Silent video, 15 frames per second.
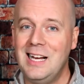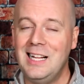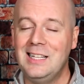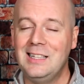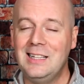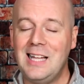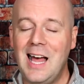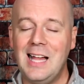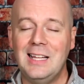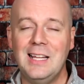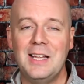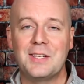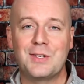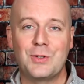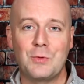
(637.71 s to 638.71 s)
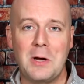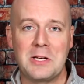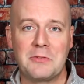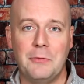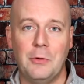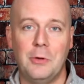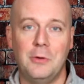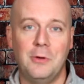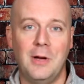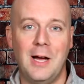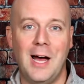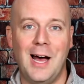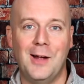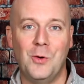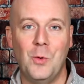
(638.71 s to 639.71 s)
a lot less stressful
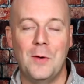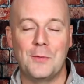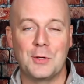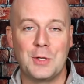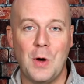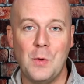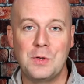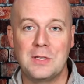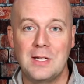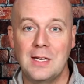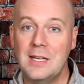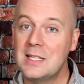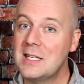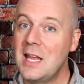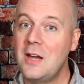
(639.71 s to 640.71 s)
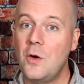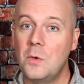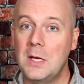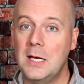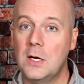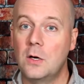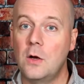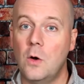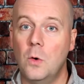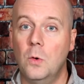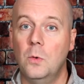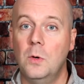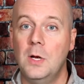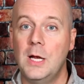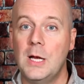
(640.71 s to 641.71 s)
on whoever's hosting because they don't need to
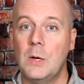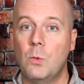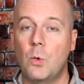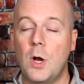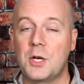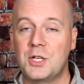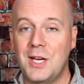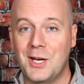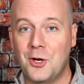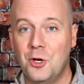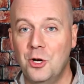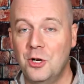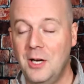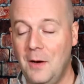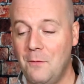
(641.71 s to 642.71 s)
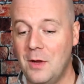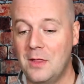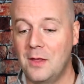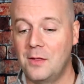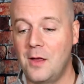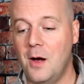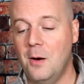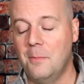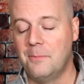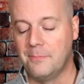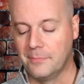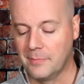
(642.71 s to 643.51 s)
go rush and cook everything there.